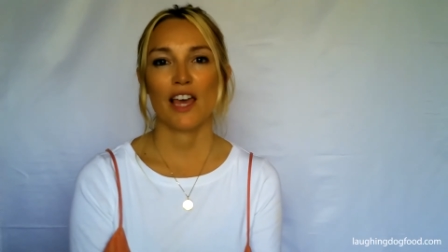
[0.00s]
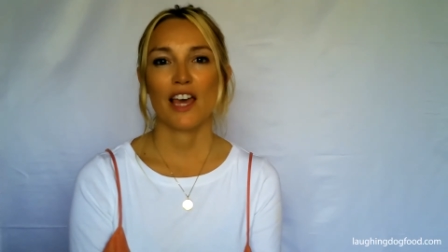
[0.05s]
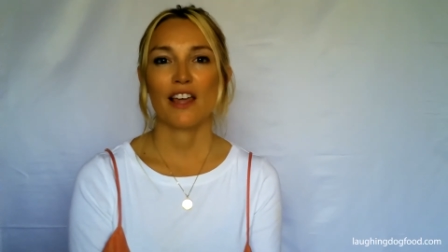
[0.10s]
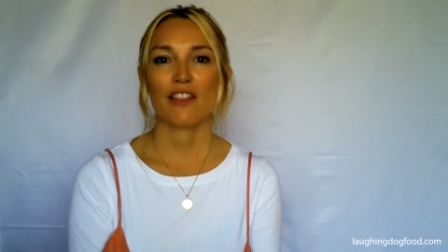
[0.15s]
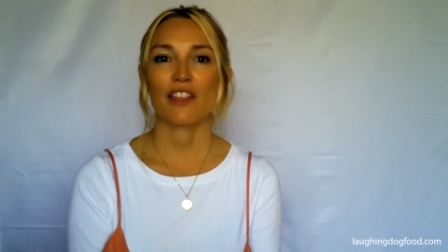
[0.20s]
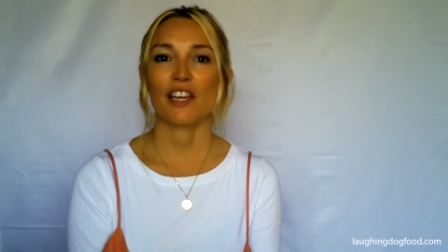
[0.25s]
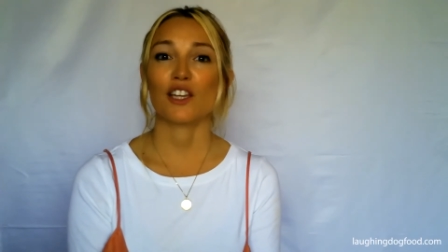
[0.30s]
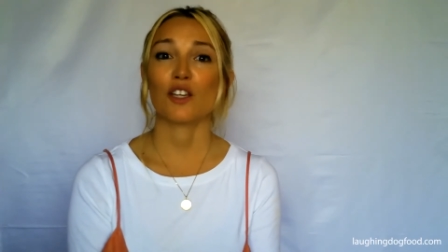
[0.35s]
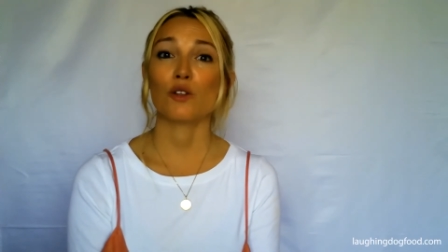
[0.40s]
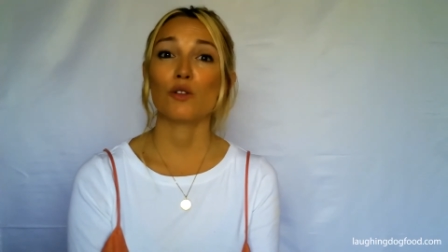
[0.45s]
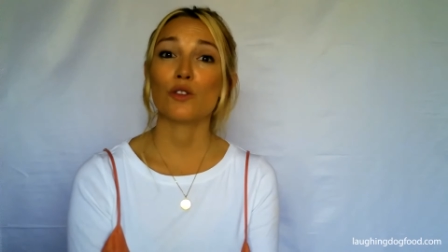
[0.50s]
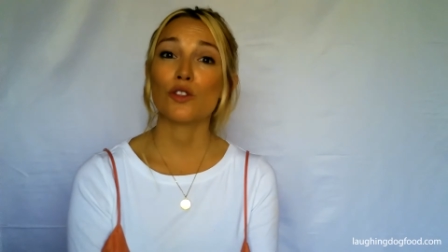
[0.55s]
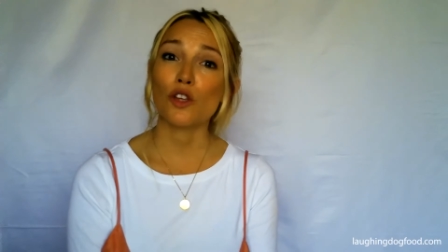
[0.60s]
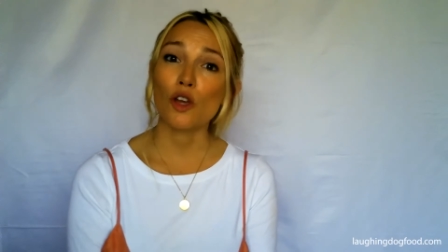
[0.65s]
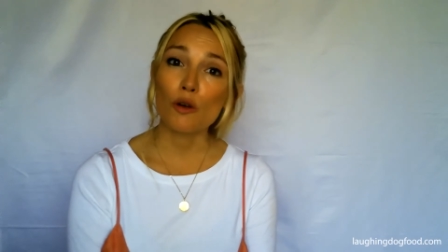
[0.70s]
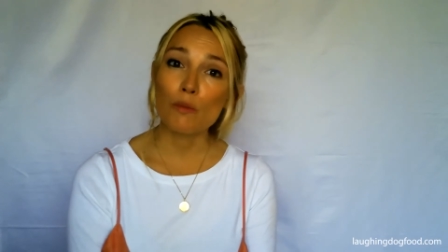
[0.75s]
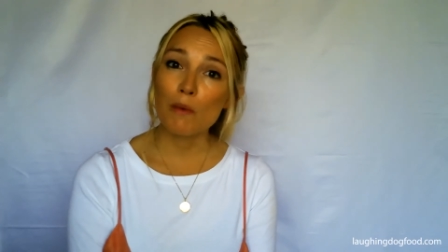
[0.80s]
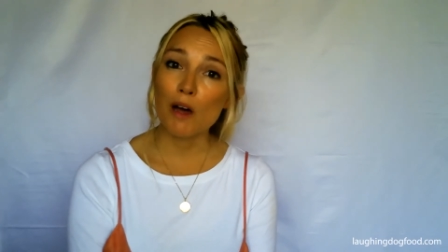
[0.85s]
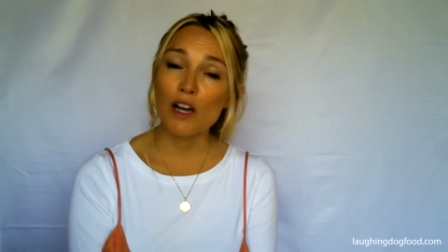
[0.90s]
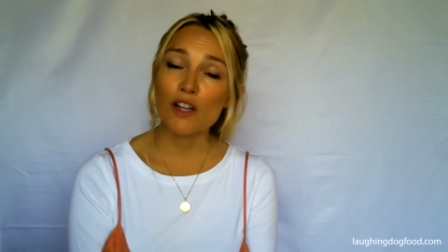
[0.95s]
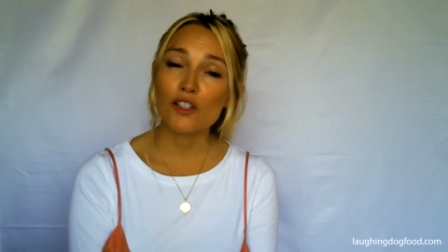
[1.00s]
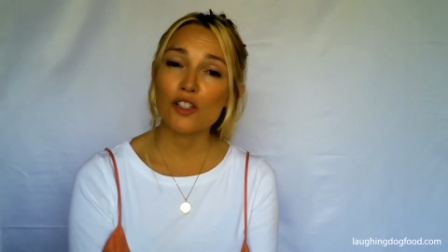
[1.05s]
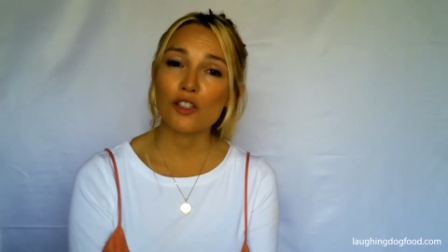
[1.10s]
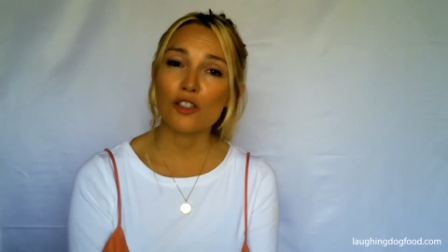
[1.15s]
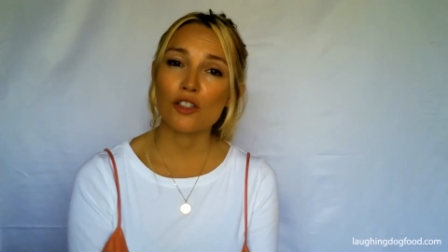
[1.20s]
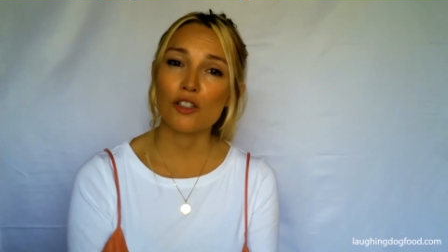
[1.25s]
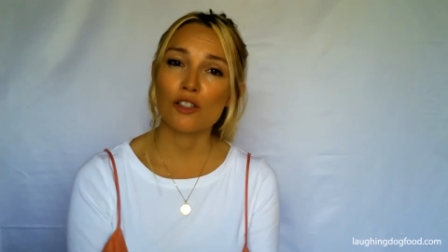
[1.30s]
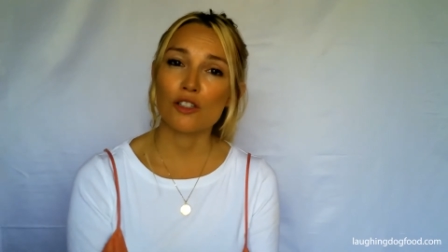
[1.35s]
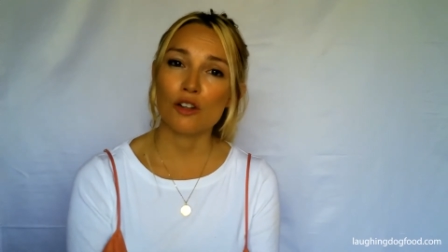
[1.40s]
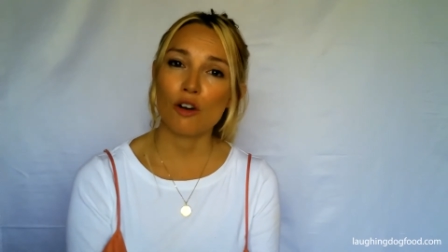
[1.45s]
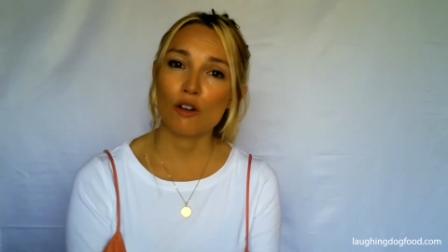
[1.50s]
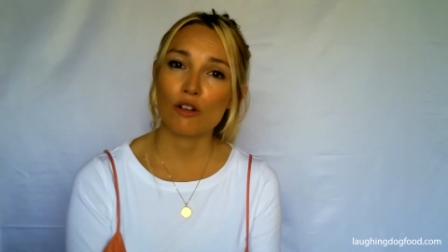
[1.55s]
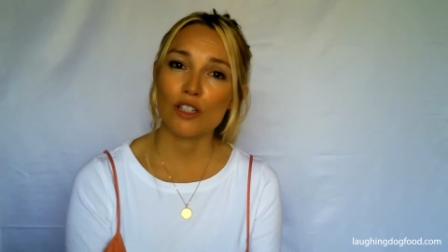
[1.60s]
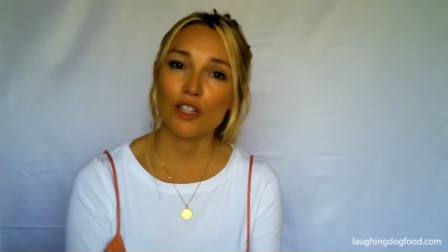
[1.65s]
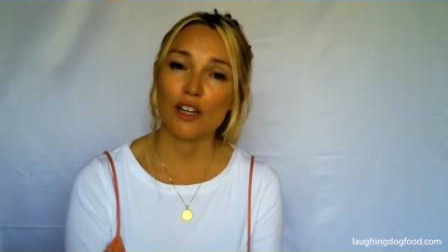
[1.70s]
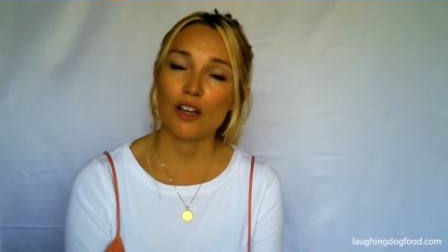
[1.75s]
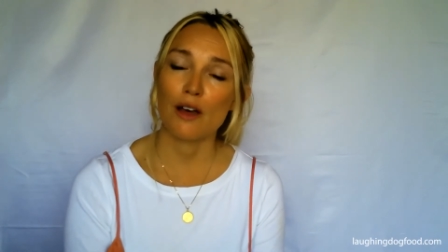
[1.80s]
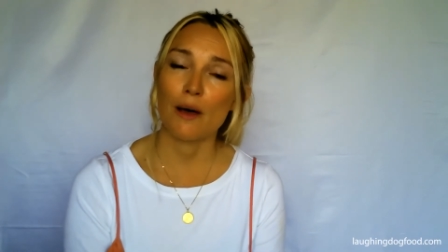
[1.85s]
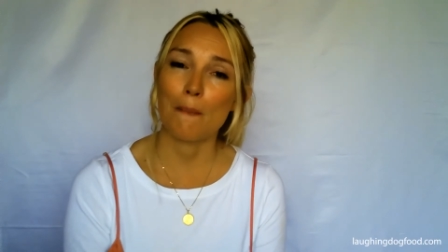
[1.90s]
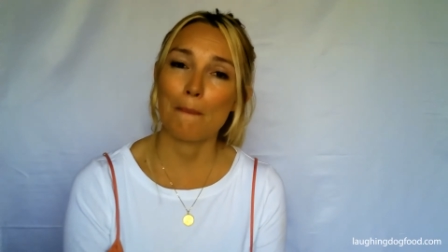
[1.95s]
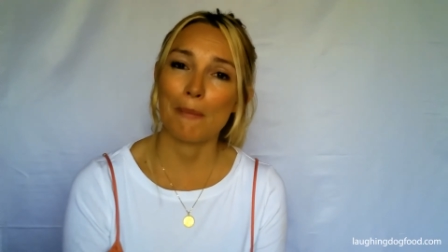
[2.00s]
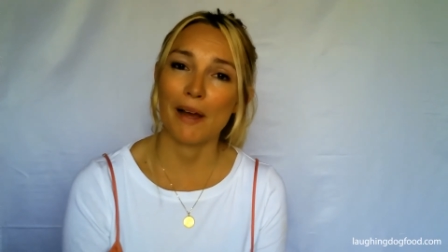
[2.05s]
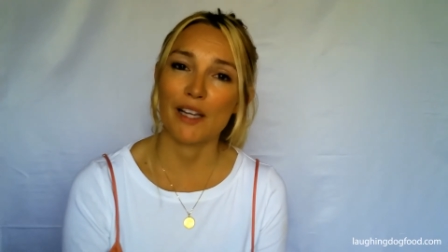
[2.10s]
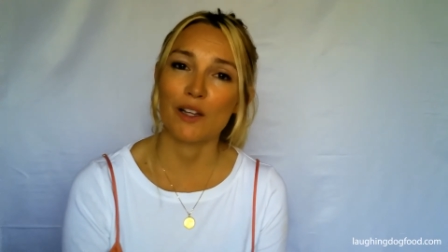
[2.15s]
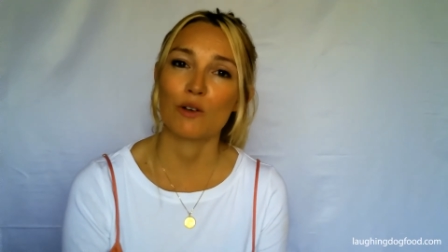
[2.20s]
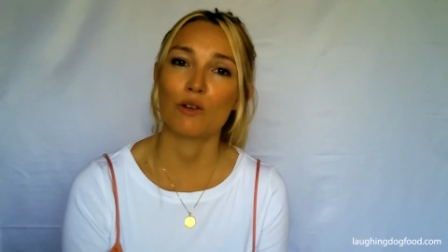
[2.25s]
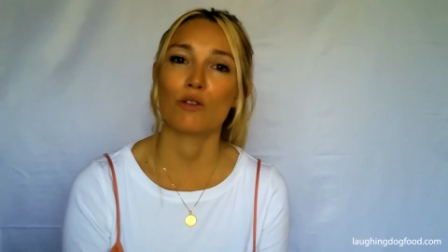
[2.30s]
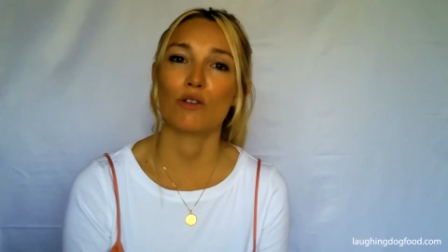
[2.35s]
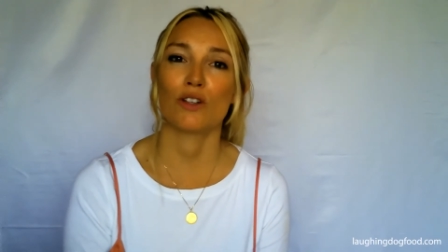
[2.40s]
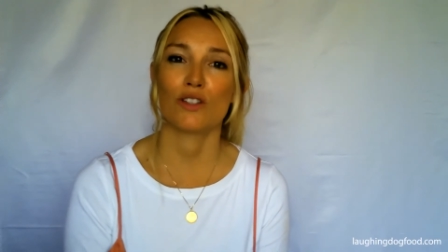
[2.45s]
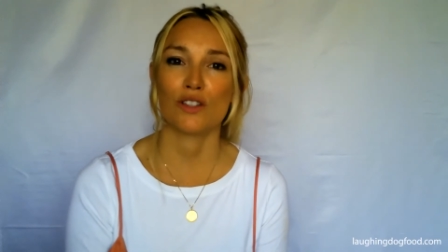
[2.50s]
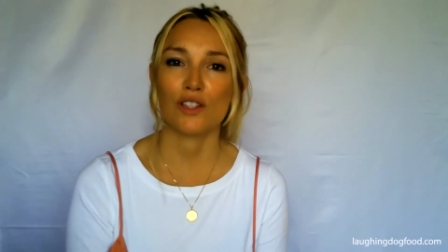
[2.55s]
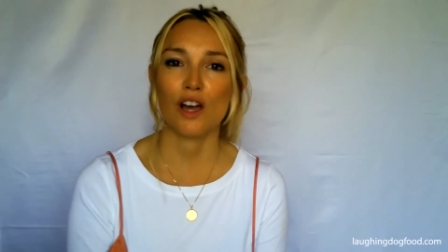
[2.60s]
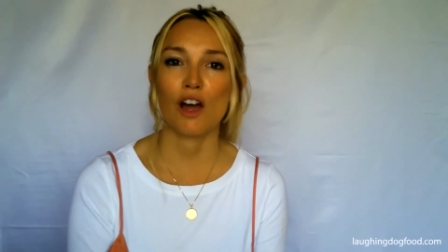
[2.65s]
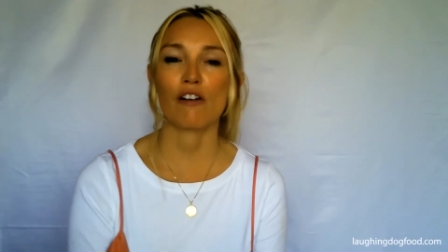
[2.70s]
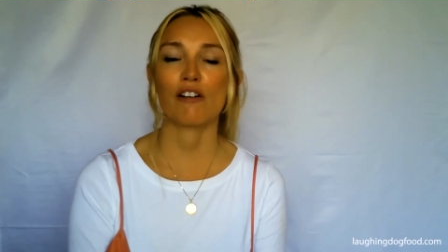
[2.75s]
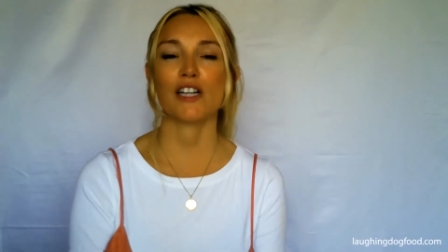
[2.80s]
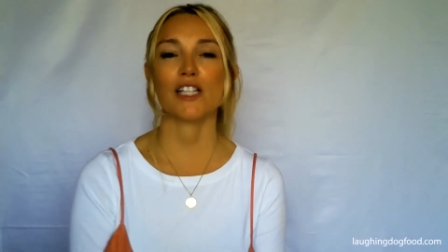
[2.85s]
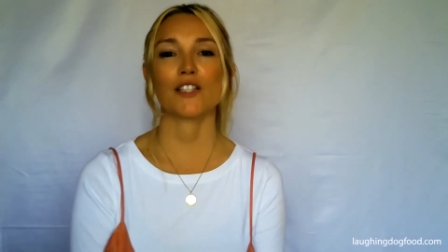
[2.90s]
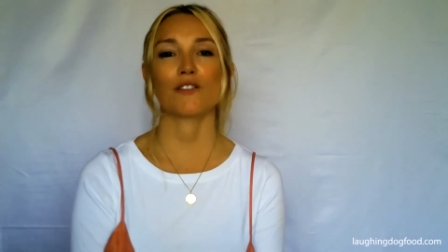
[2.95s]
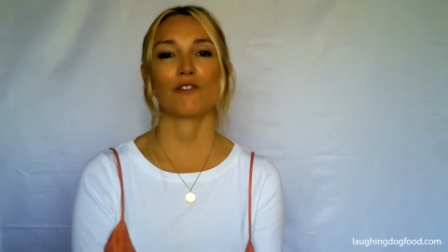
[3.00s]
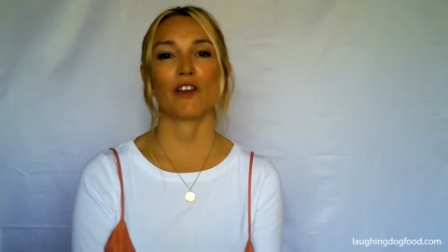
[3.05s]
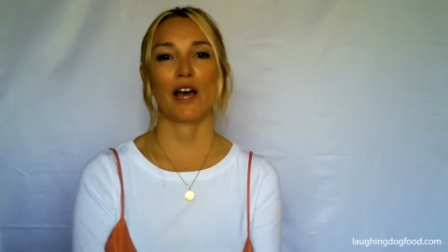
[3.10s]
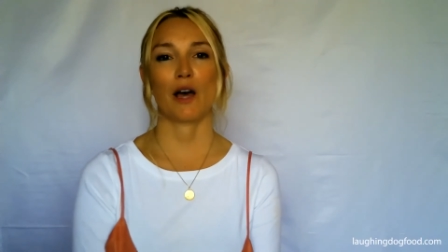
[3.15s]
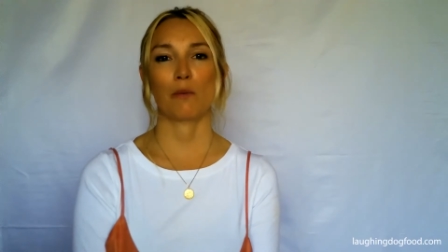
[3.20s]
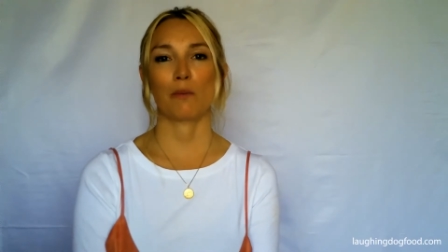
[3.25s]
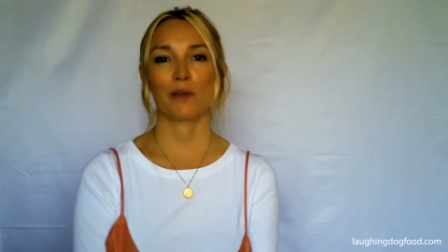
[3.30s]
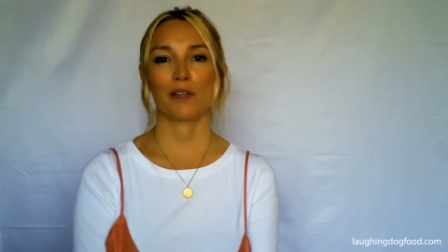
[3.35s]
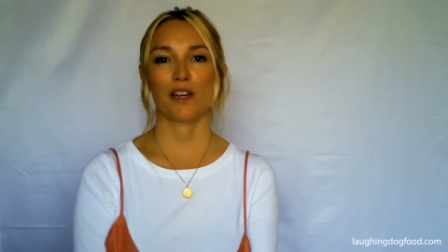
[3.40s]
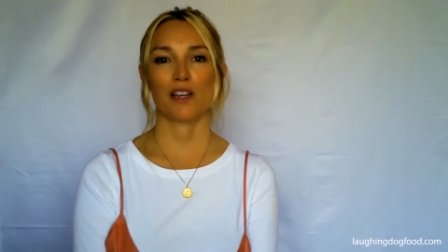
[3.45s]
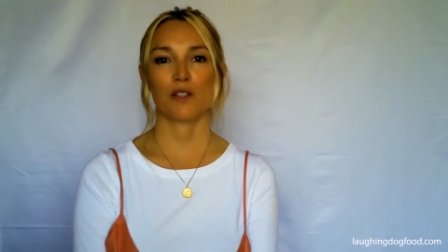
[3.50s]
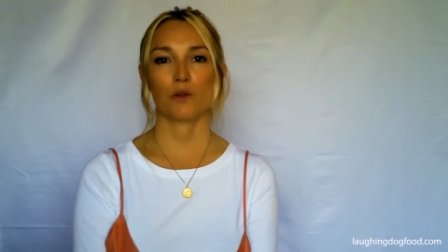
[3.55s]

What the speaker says: Thank you so much to Dr. Michael Lazaris for helping us